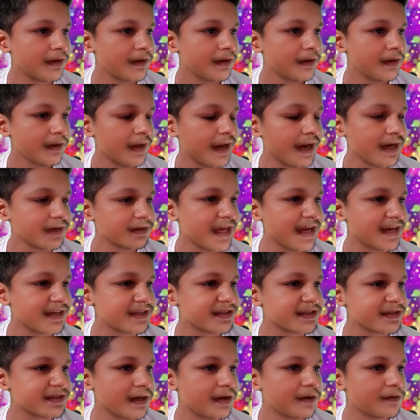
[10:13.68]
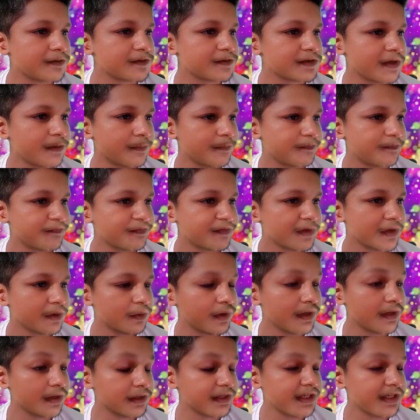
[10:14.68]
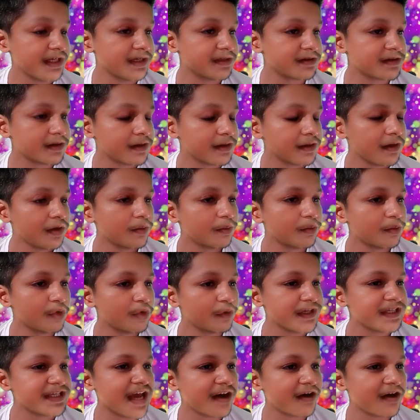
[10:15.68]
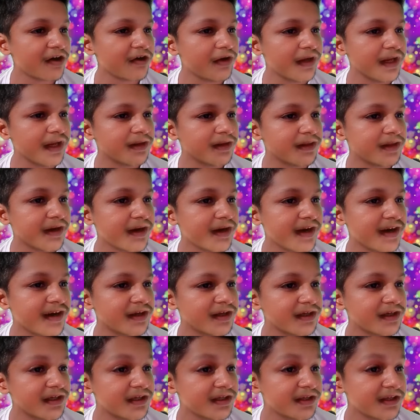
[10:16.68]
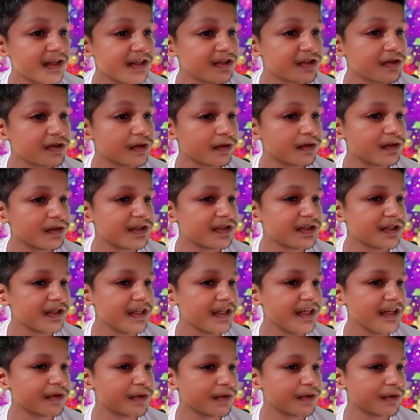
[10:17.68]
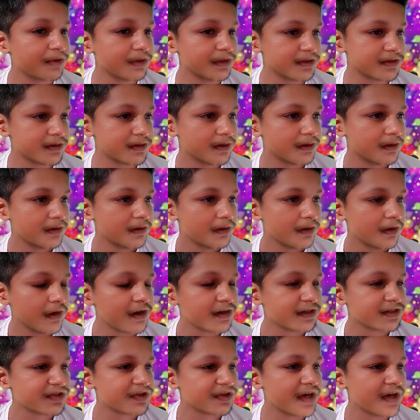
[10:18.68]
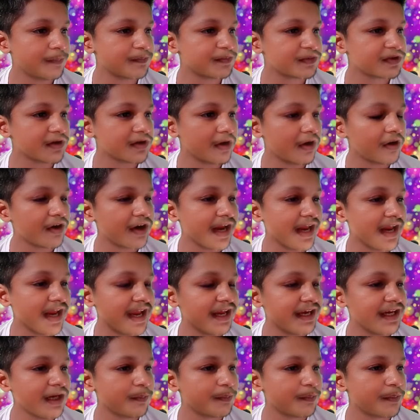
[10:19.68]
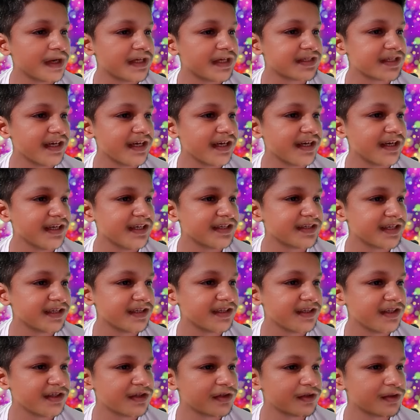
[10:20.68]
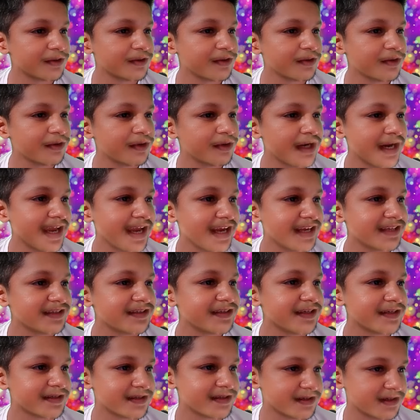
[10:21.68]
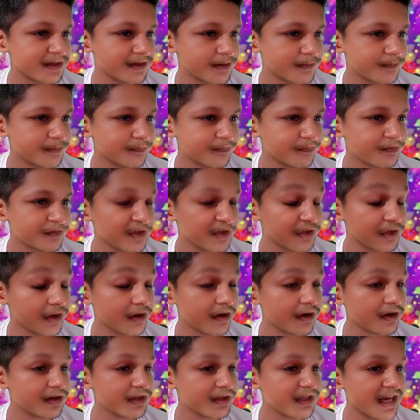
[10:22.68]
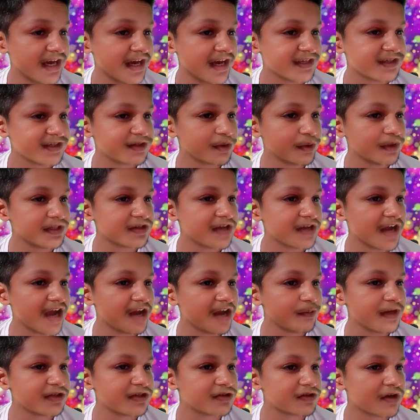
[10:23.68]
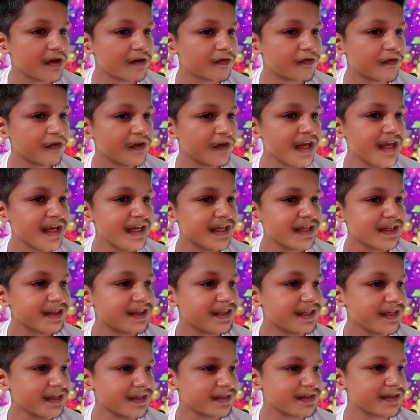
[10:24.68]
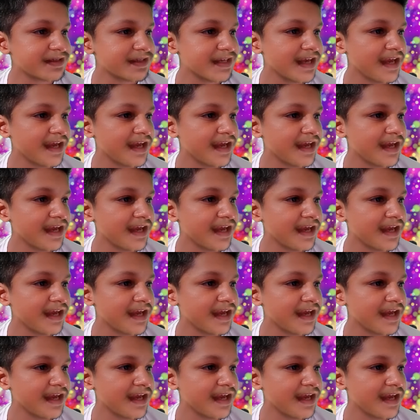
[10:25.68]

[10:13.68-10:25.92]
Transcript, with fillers: And that's awesome. Where these movies are going, they, are, they don't need roads or scripts or any pressing reason to exist. Sure, the last two installments of this